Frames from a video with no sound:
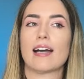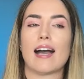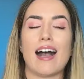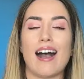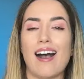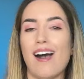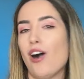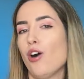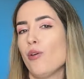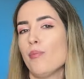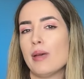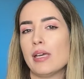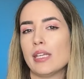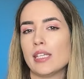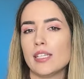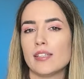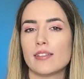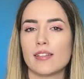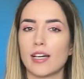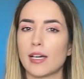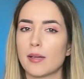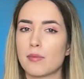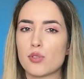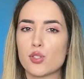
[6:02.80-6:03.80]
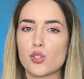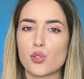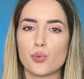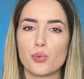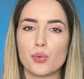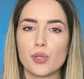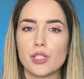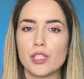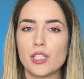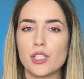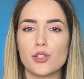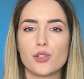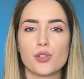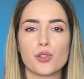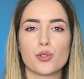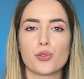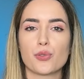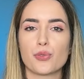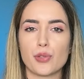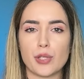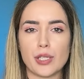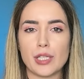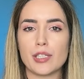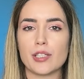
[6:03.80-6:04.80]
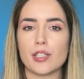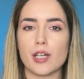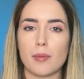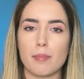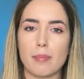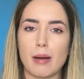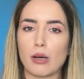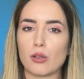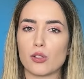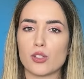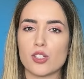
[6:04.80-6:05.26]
how many times do we need to read about